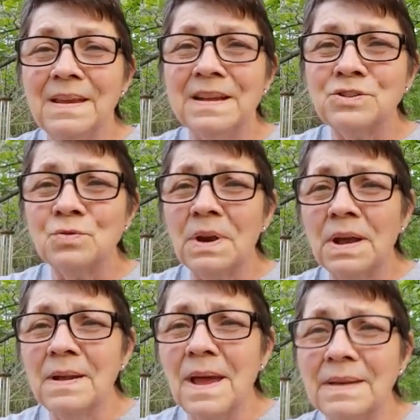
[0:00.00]

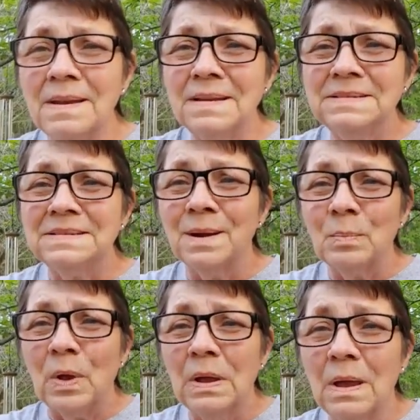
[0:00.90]
Yesterday I did
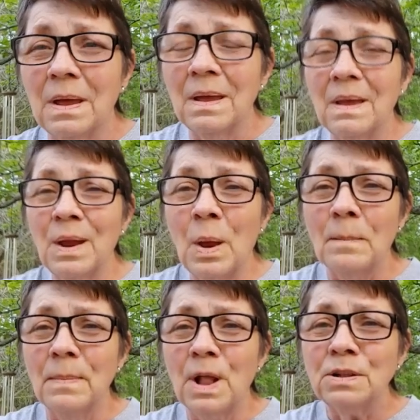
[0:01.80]
some
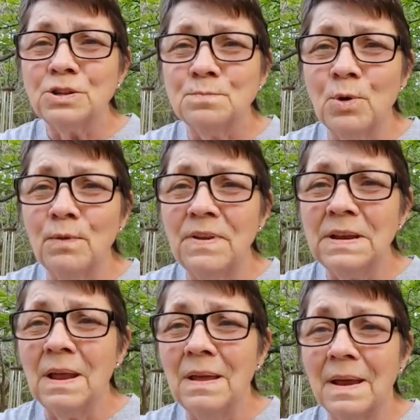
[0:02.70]
mulch
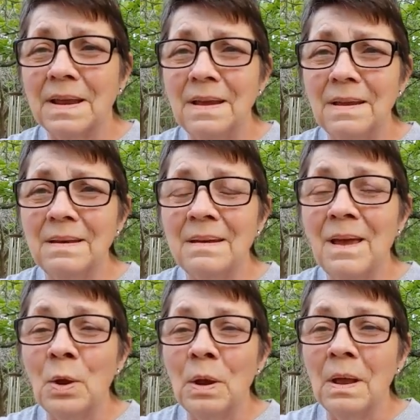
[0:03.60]
moving again.
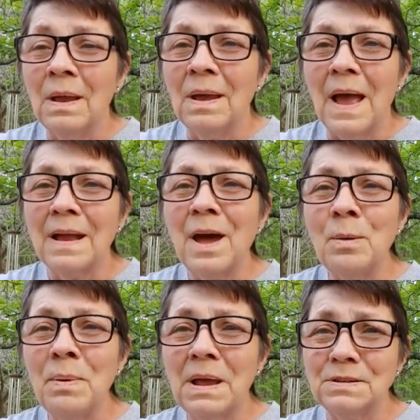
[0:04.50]
I
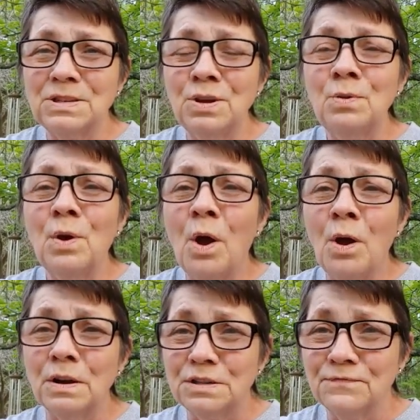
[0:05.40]
got about two
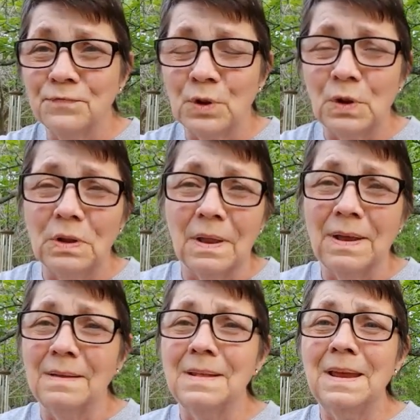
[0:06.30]
carts full
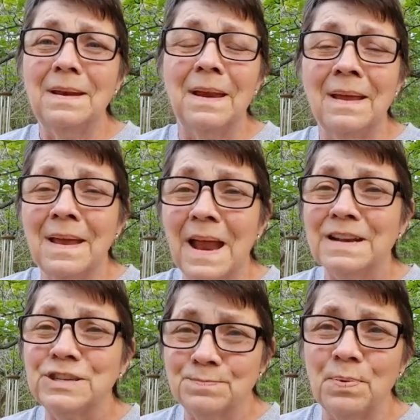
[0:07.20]
and then
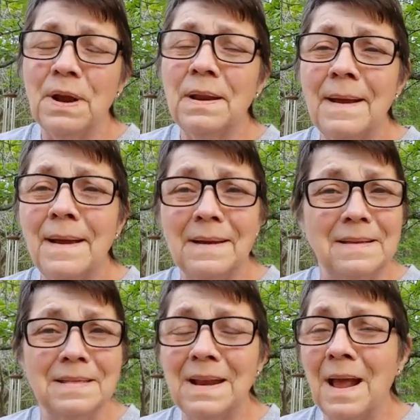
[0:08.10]
and spread out
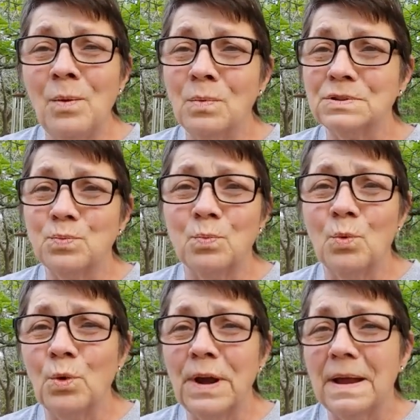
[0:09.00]
and then I was
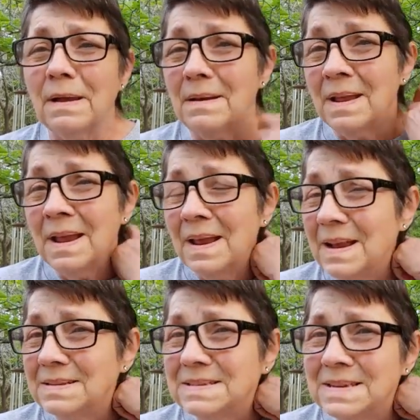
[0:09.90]
worn out.
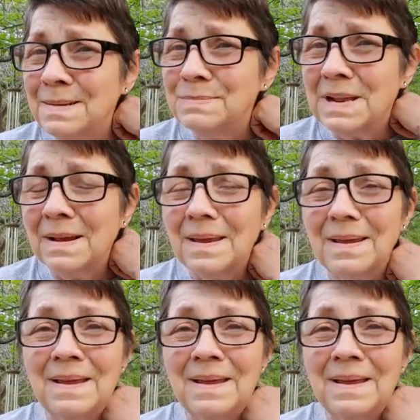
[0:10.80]
It seems like